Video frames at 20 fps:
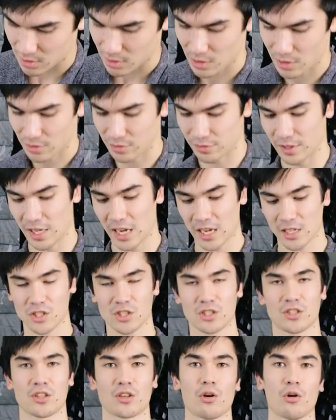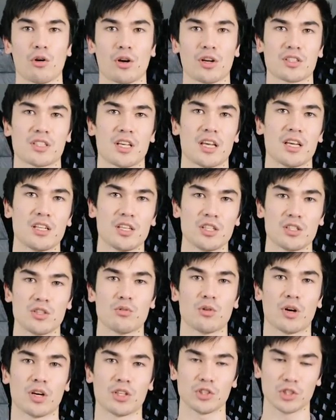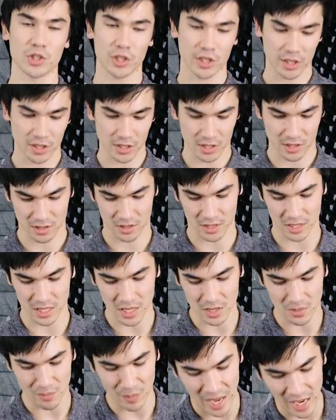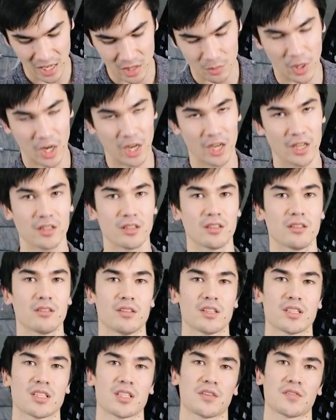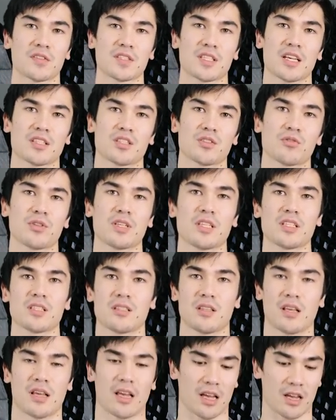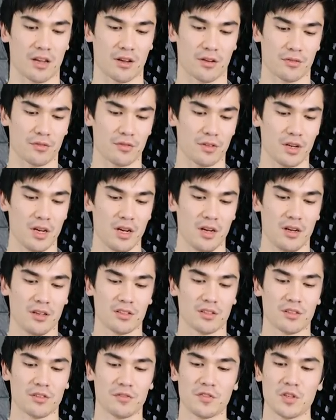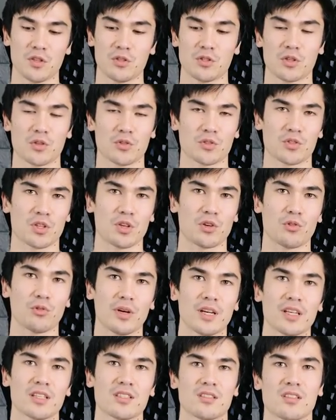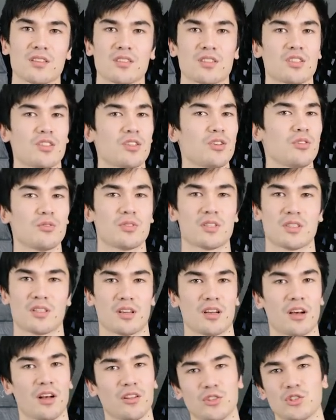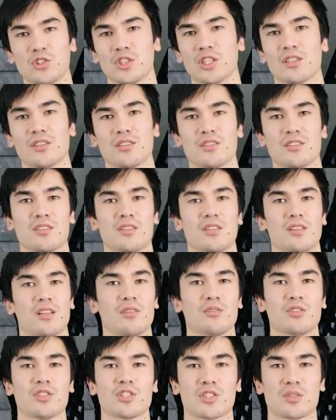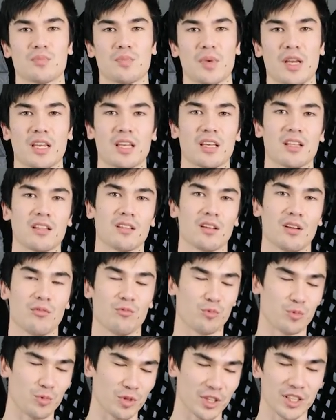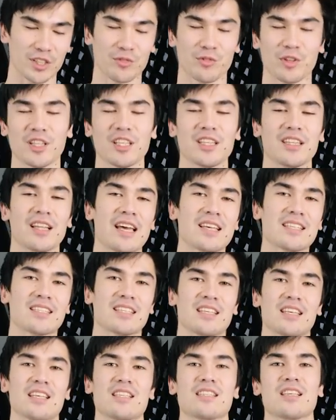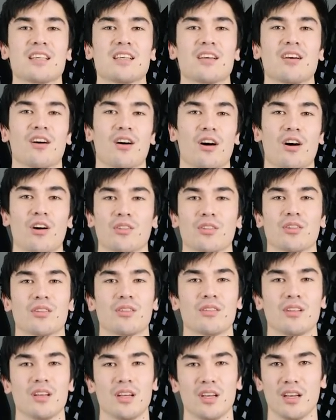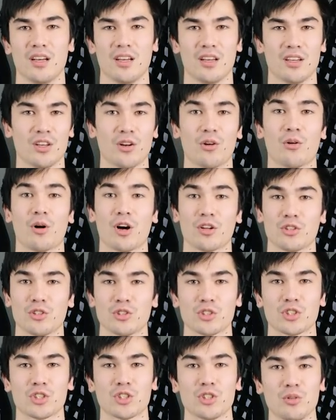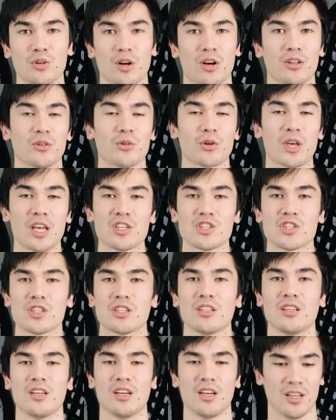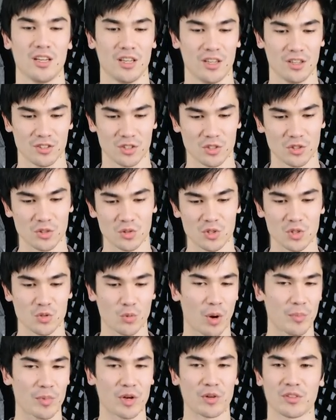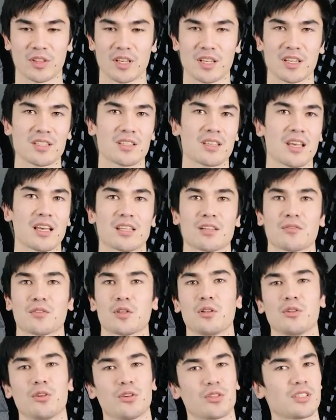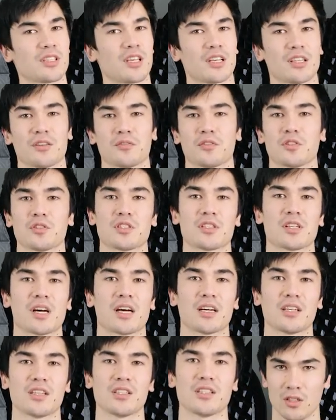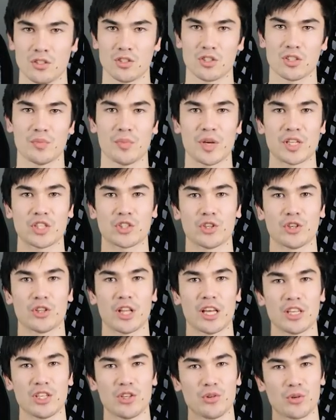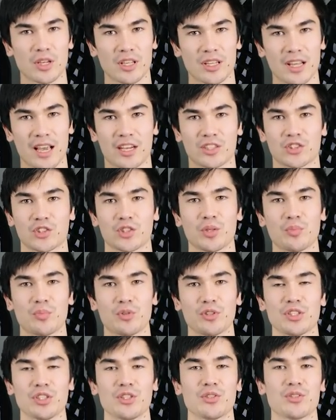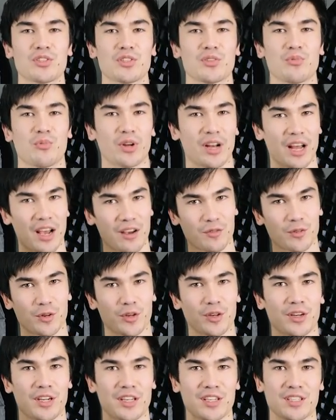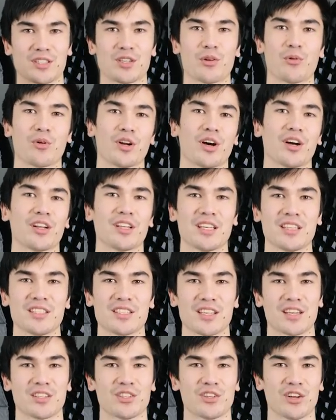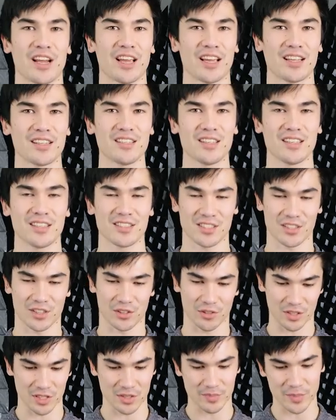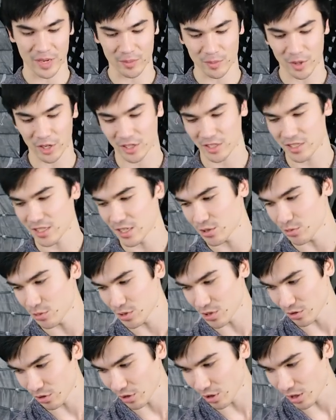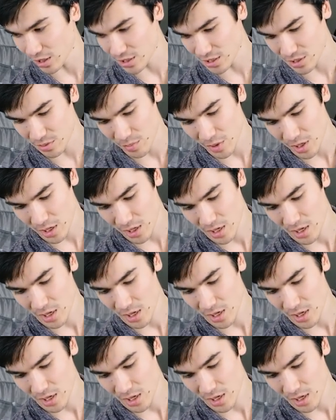flash, the Godox AD200, the Meg Mod list of accessories, they have the diffusers, the grids, the snoots, the color gels. They just make it really, really nice and easy on, you know, on your shoot, on location, to swap out things, get different looks, get different styles, just to make sure that you can actually produce whatever is going on inside your head. So these Meg Mod accessories are awesome.